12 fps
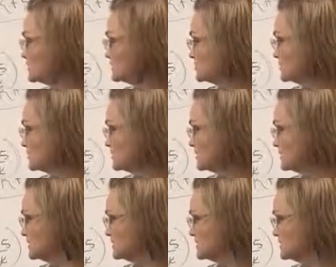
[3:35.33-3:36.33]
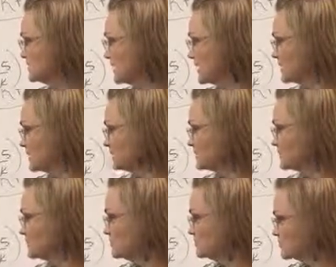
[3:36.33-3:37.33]
So this stays the same,
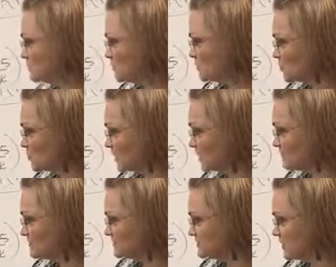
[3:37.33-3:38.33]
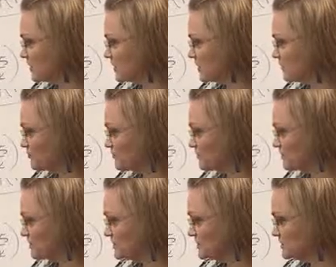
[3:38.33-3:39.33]
but remember we have to say whatever we
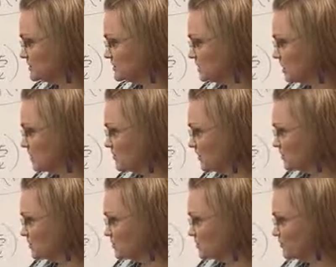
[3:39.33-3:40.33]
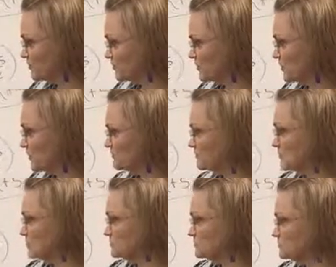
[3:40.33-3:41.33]
did to the denominator, you have to
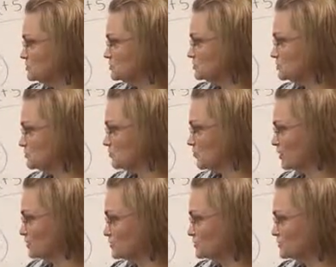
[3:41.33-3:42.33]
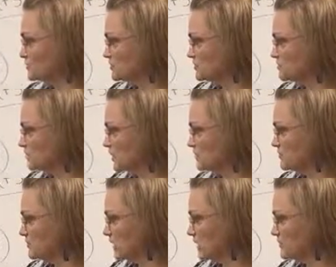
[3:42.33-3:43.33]
also do to the numerator. So this 1
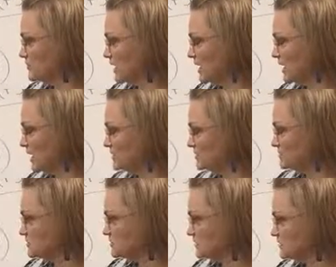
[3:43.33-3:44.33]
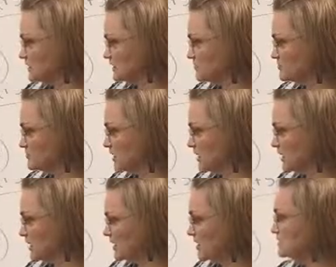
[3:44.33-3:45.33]
became a k, so it's been times by
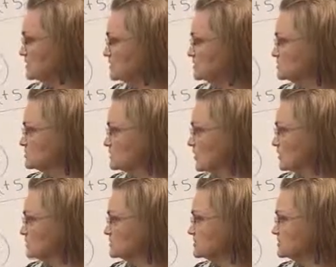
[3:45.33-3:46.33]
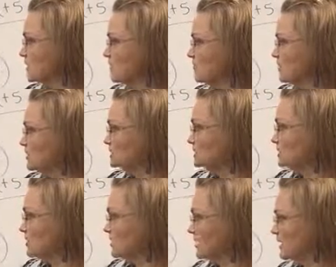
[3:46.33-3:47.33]
k, so times the top also
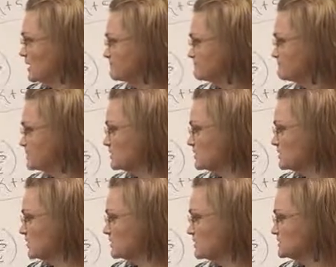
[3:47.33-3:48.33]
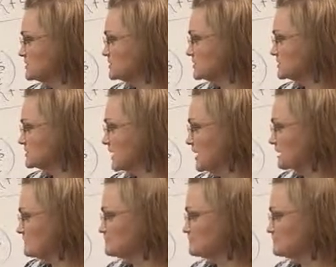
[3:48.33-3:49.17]
by k, making it 6k.